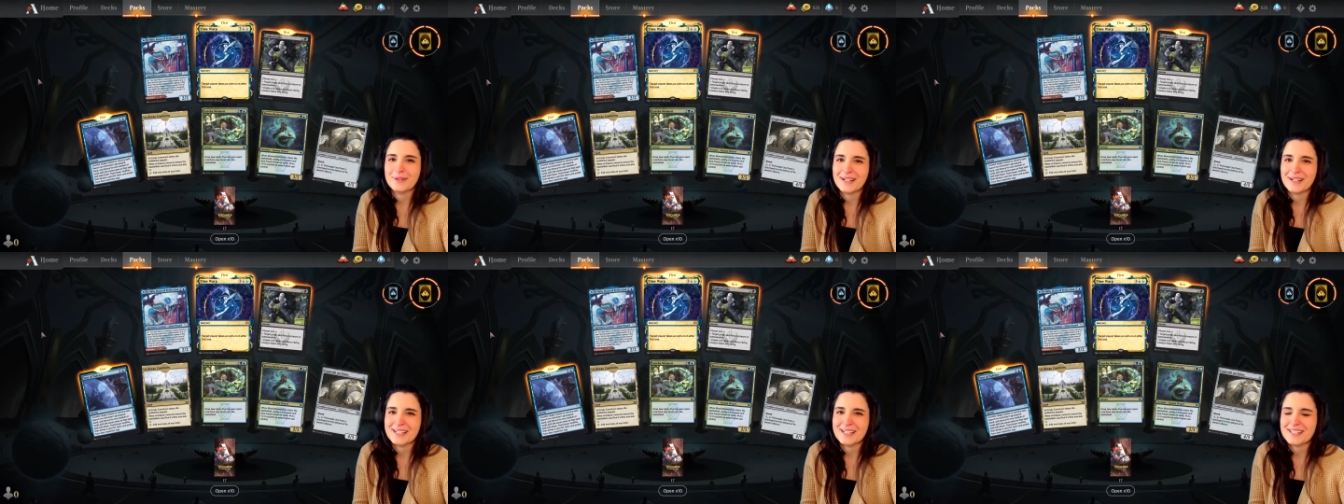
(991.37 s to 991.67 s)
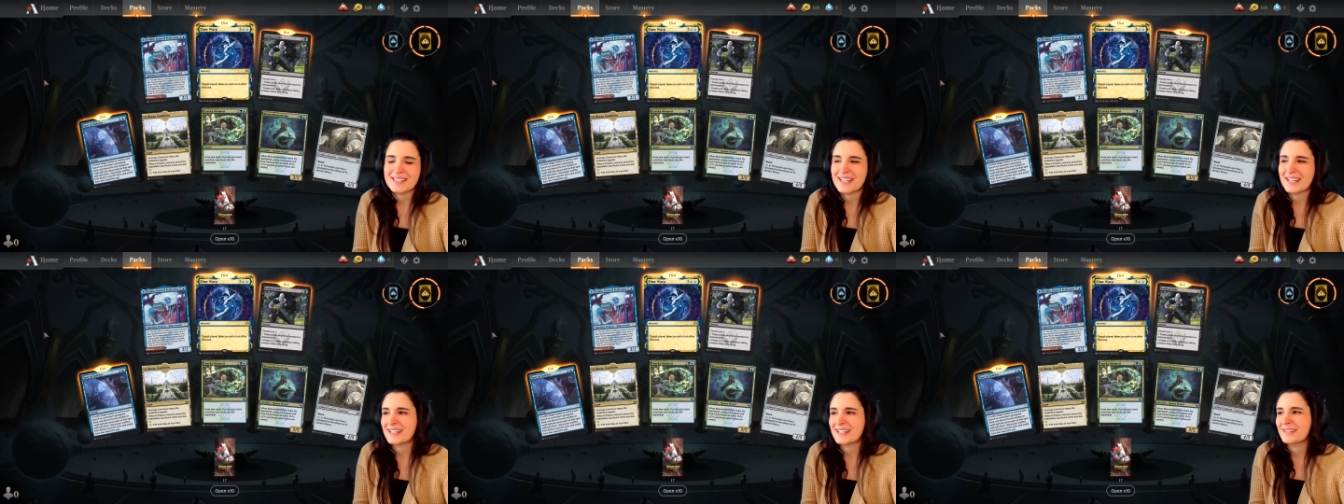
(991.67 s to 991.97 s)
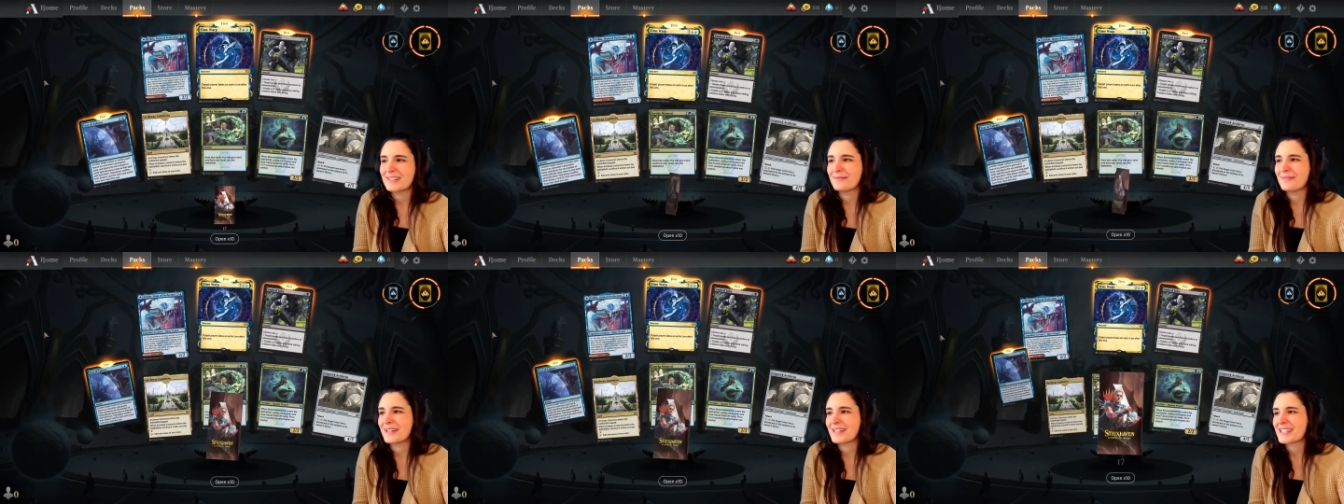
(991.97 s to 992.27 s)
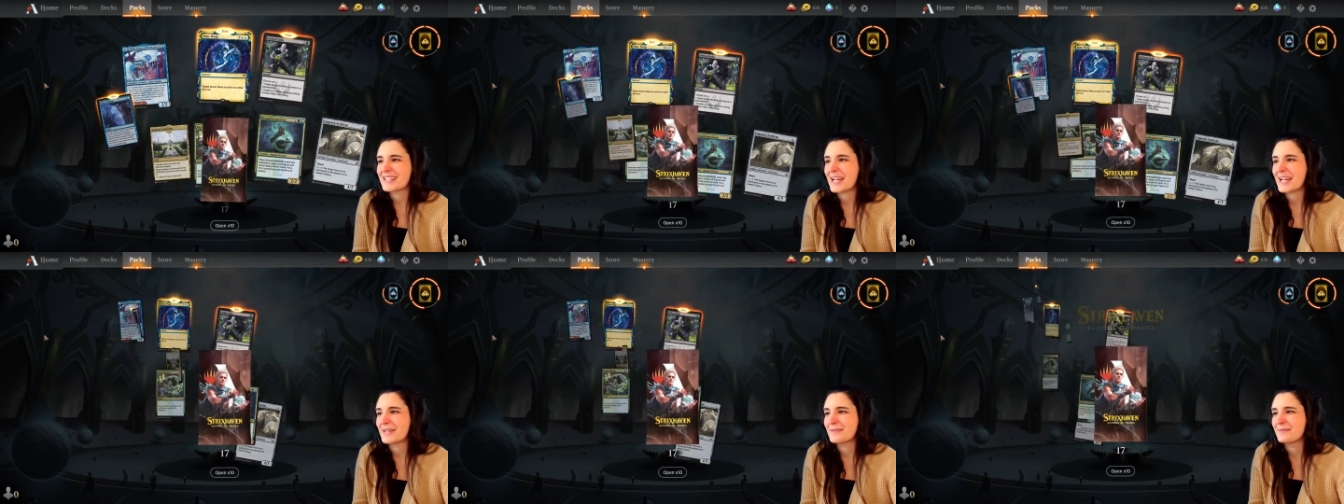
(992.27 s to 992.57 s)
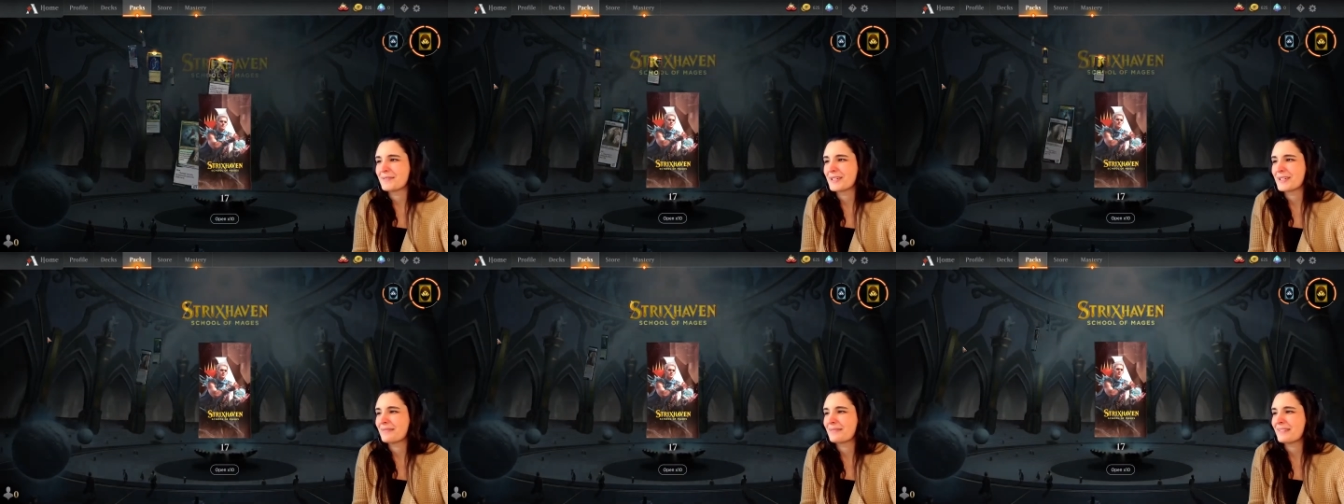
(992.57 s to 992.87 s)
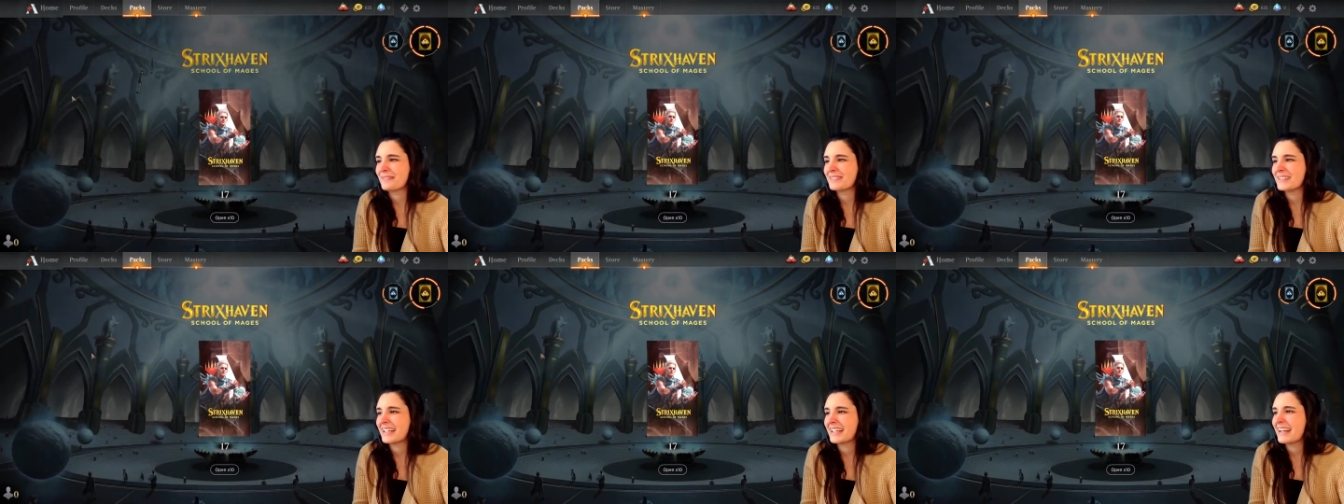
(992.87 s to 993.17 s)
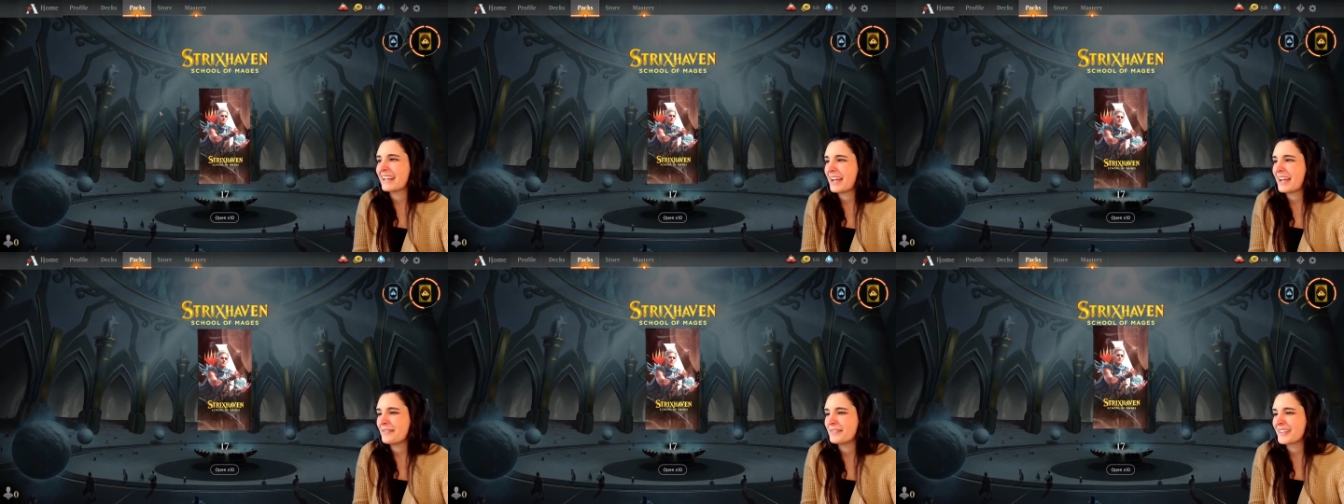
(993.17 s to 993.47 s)
excited about Time Warp. I'm glad I
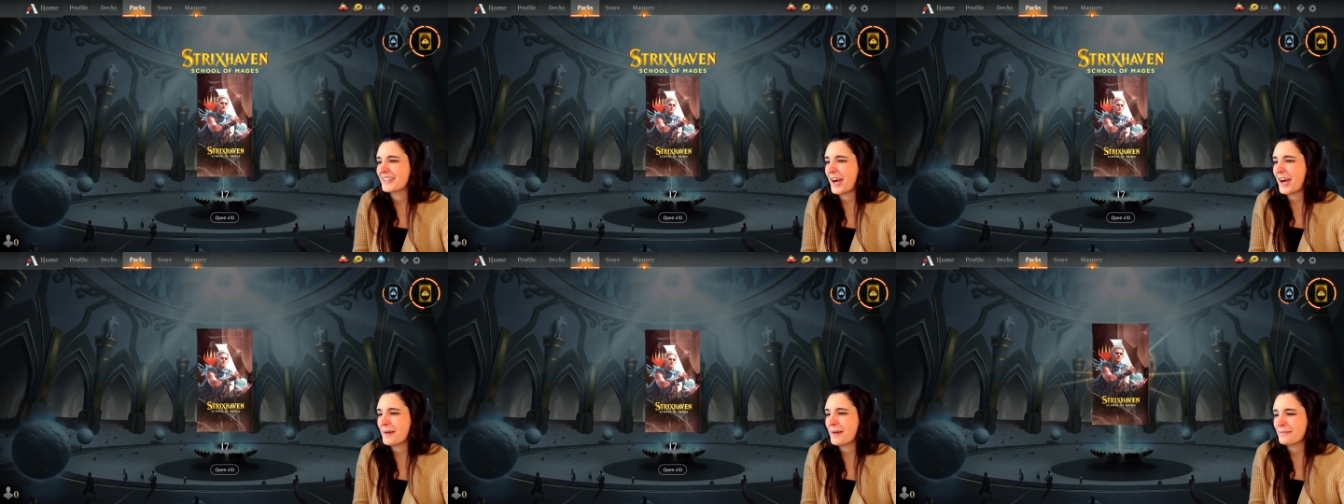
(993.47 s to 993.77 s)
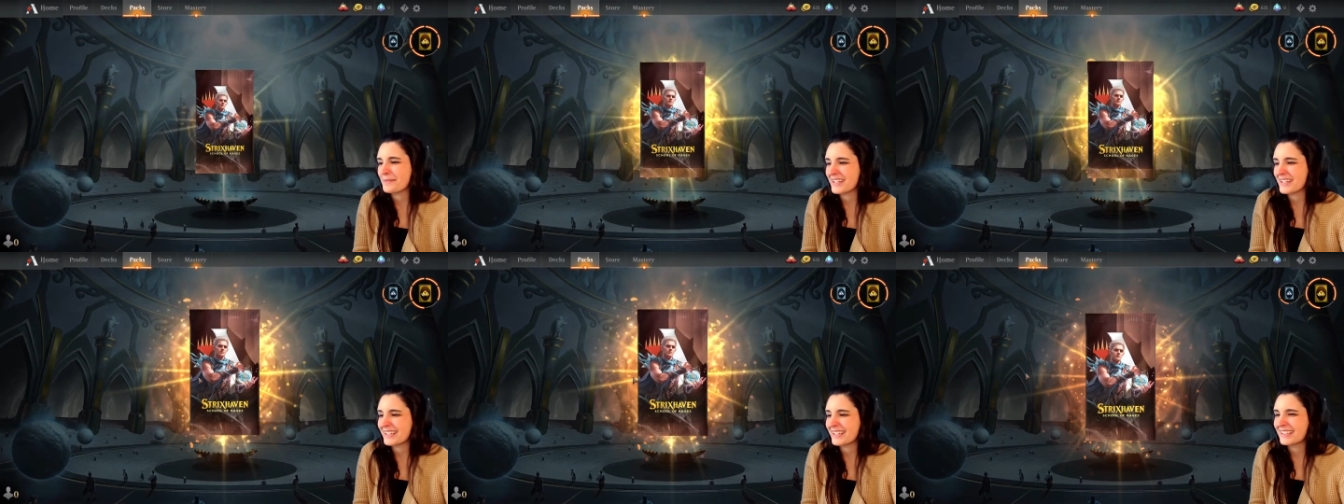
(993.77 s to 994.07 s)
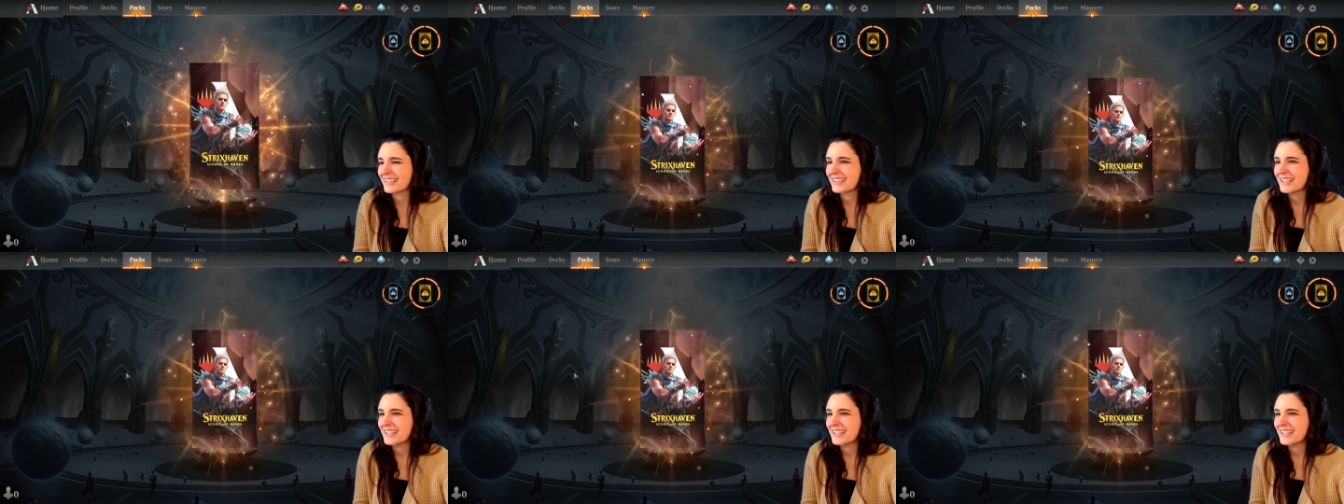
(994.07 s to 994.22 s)
have a copy.